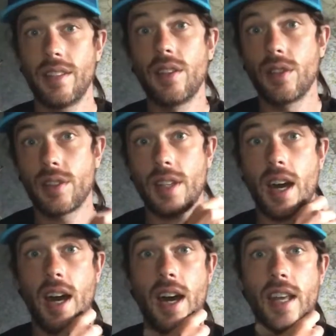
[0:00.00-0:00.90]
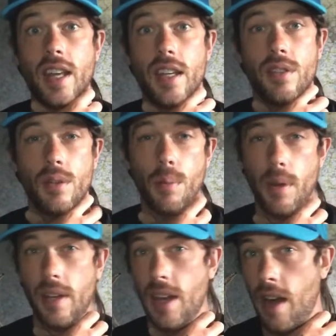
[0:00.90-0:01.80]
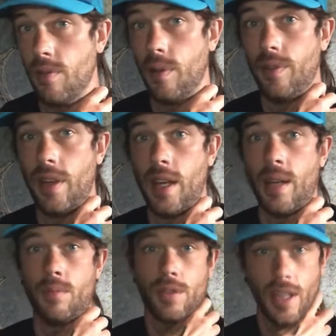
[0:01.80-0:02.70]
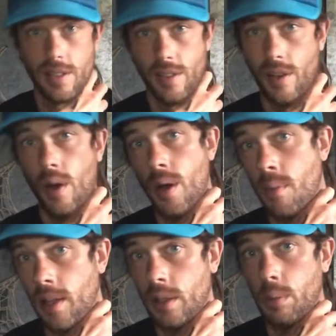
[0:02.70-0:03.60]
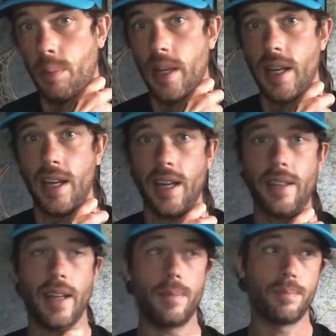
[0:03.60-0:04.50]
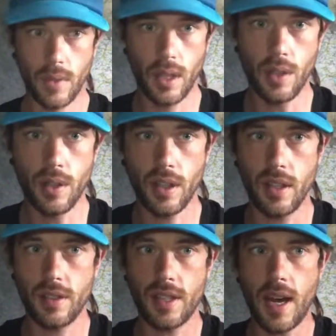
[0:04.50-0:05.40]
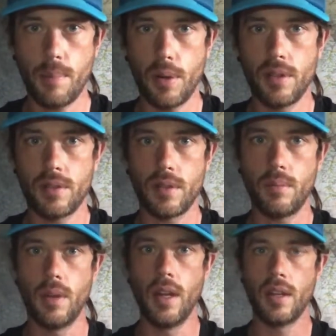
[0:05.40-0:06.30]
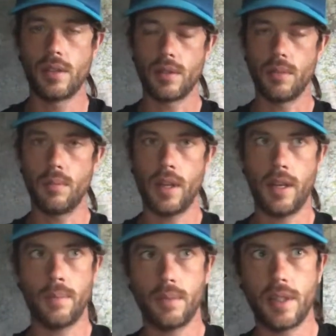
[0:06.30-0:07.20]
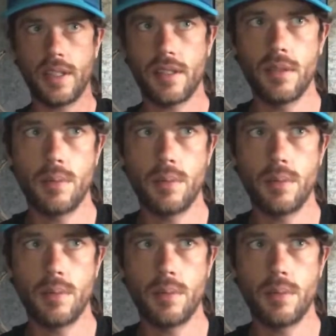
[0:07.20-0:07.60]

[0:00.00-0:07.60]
know, start hiking, do a bit of nav with him, just get to know him a little bit, and then, you know, start putting some distance